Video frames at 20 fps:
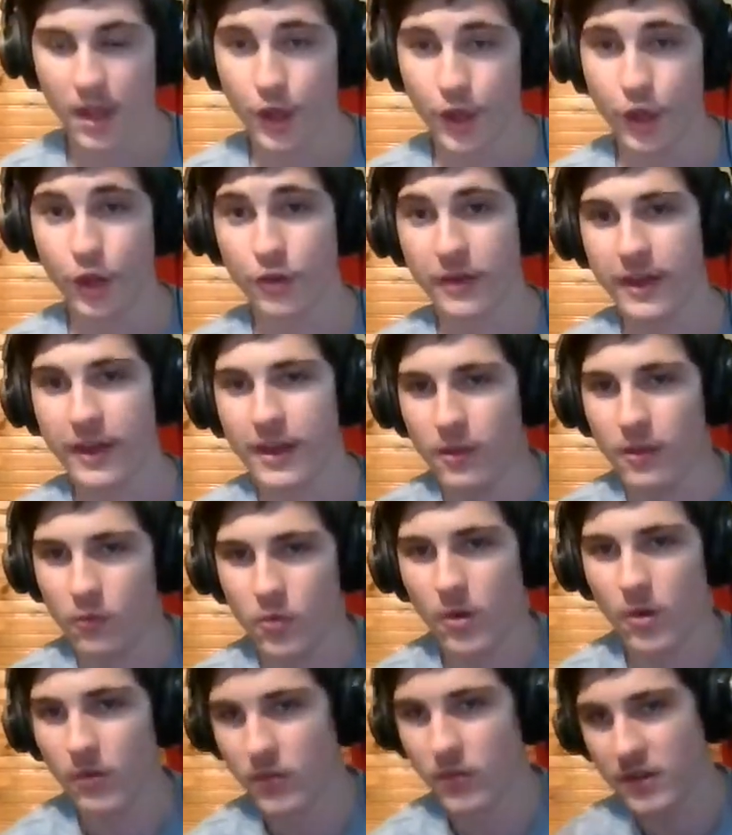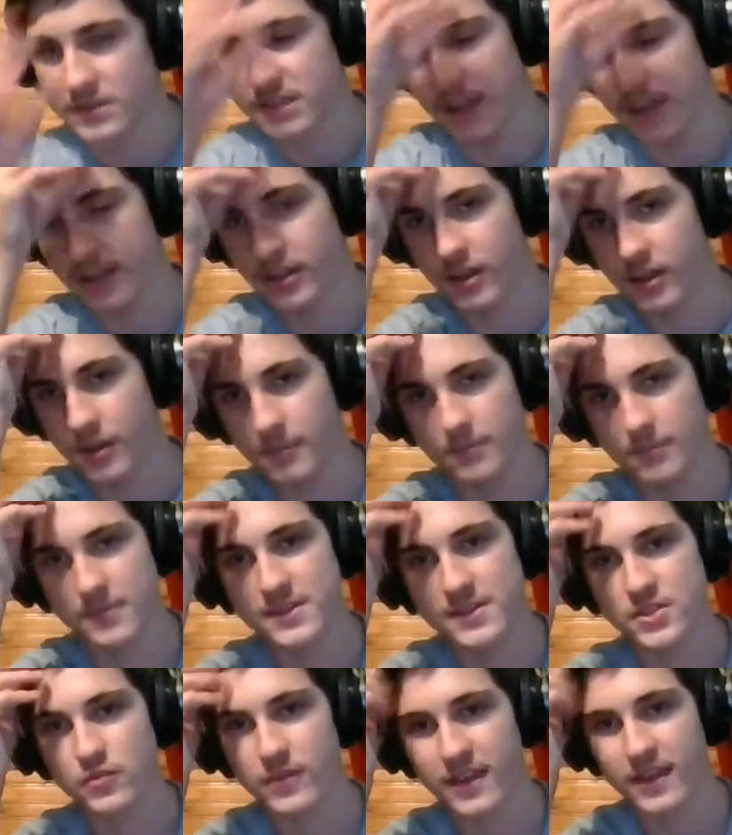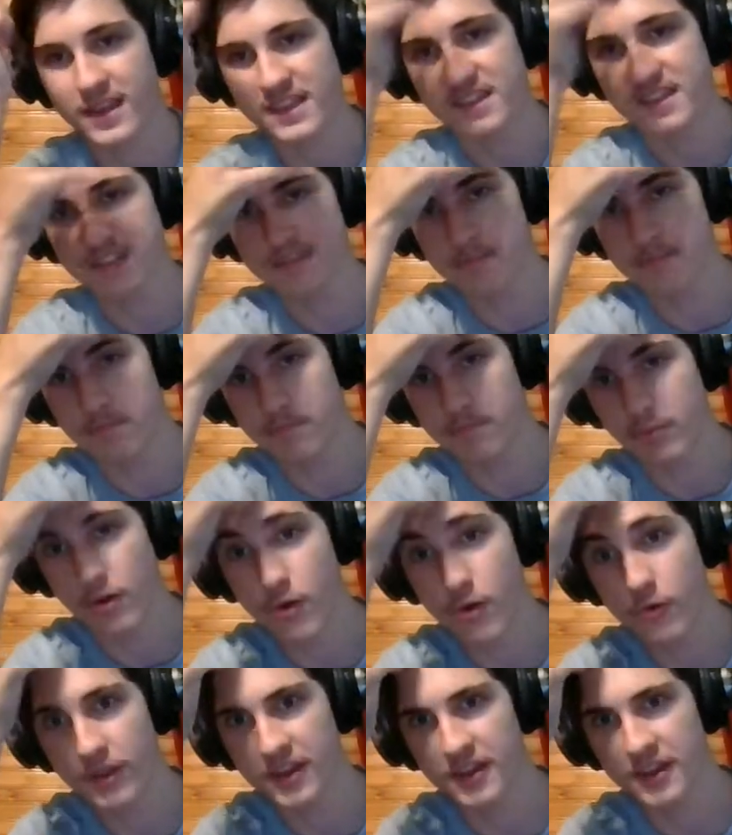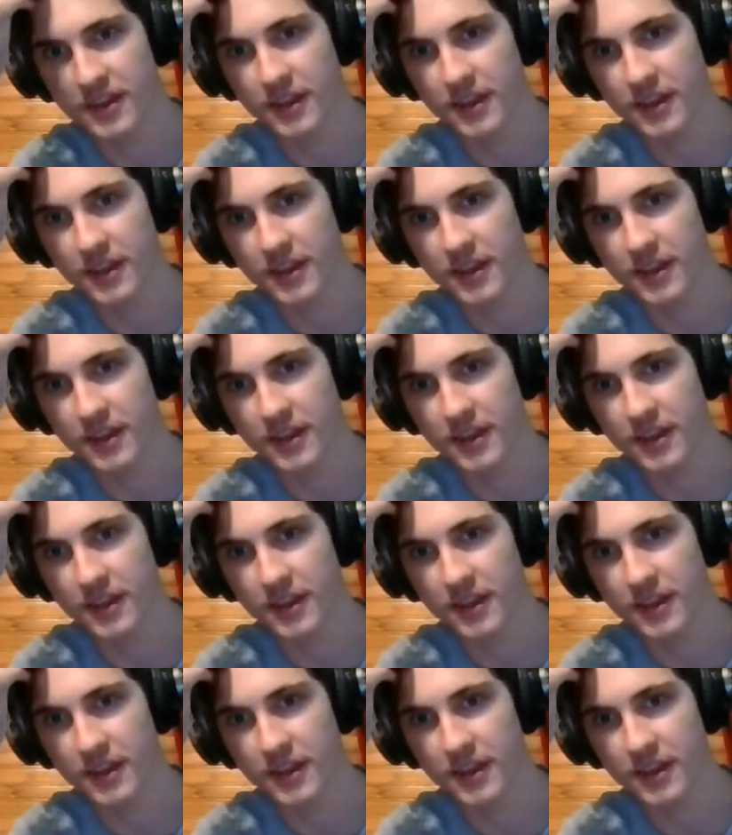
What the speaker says: Okay, well, it looks like the streak is broken